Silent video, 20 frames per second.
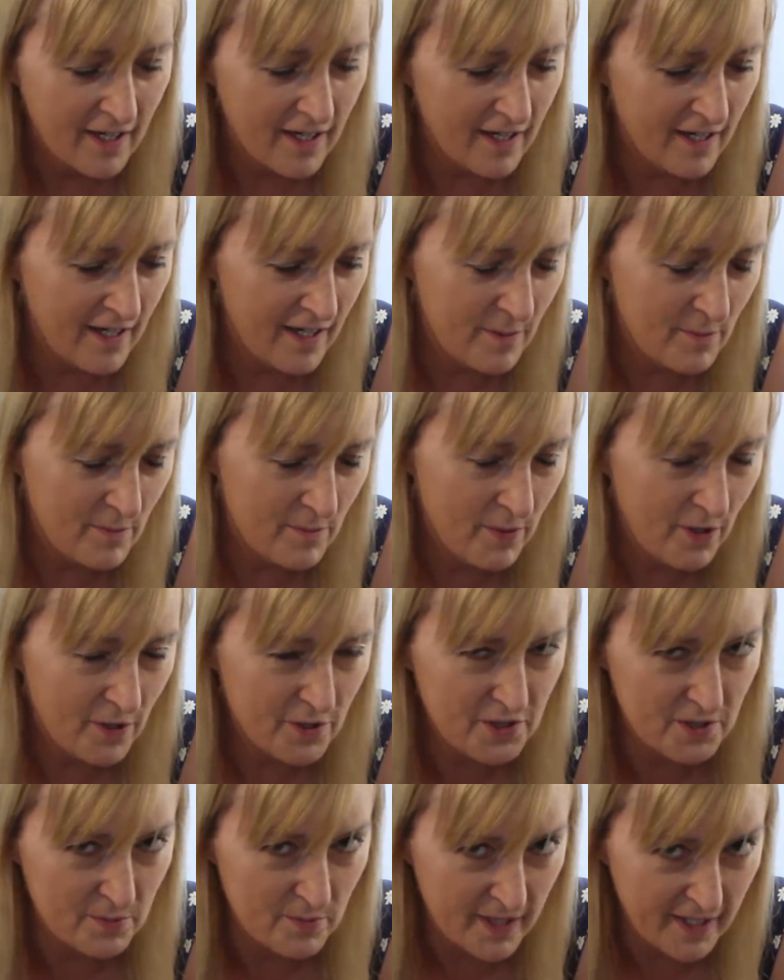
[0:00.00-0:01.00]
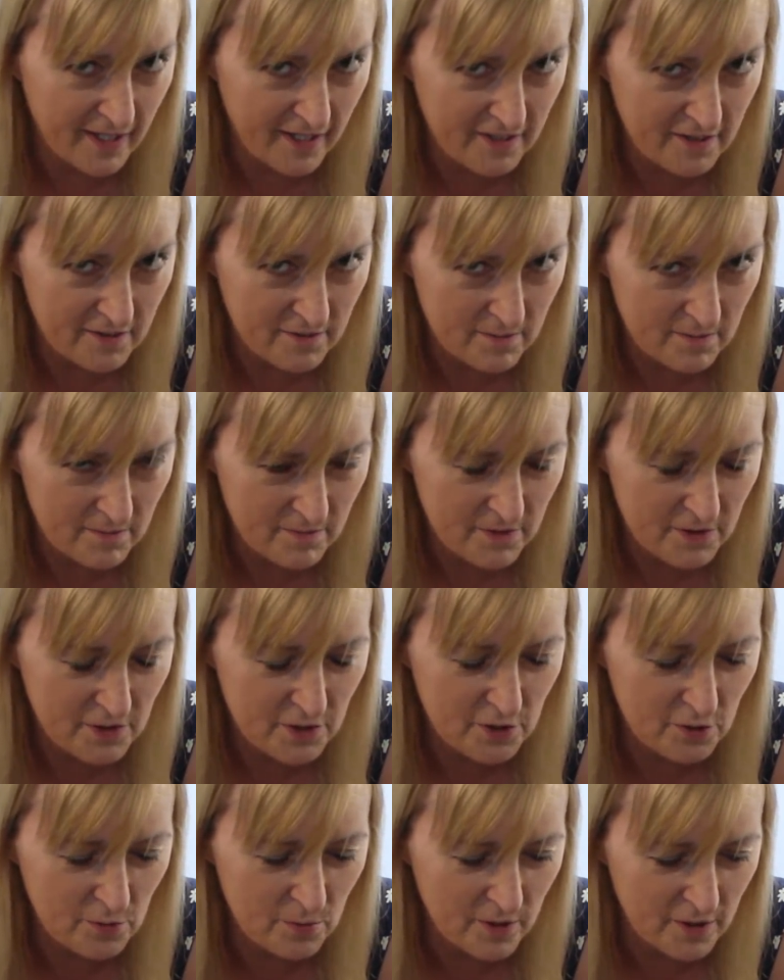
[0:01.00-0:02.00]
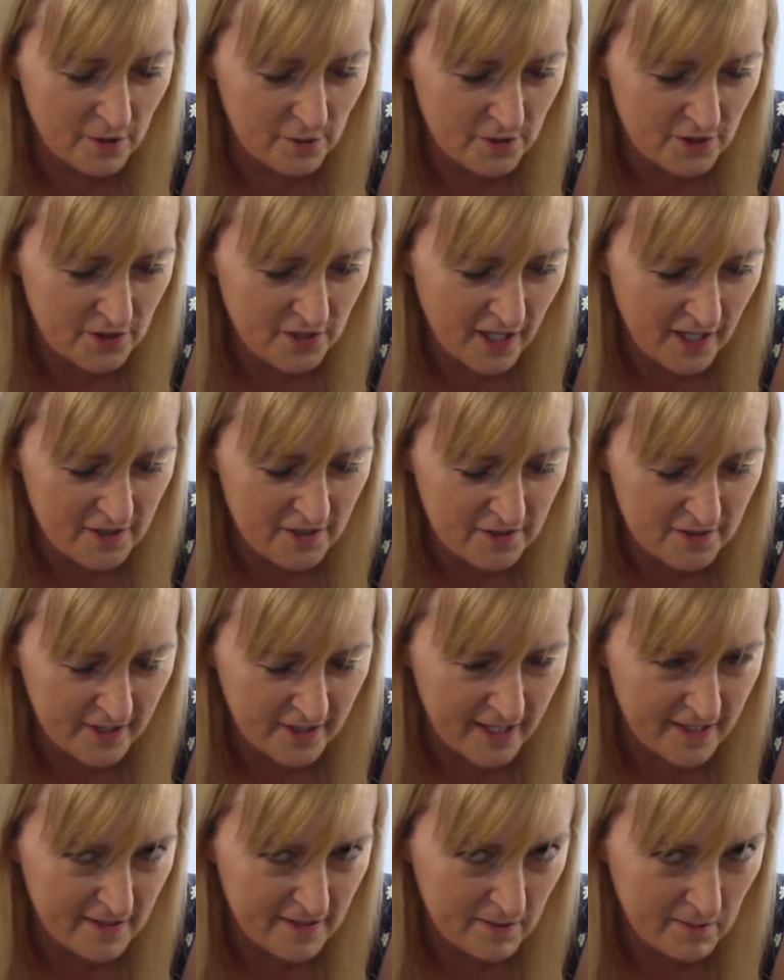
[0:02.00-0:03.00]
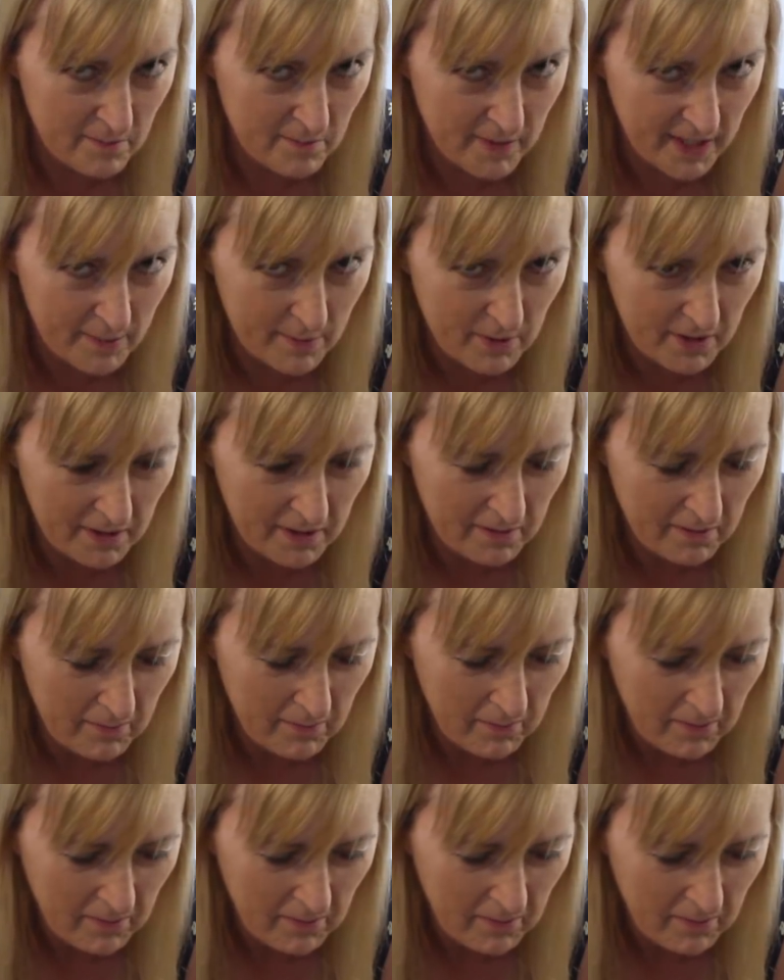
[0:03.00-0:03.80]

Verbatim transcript: Um, possibly I can super glue the sides together, maybe.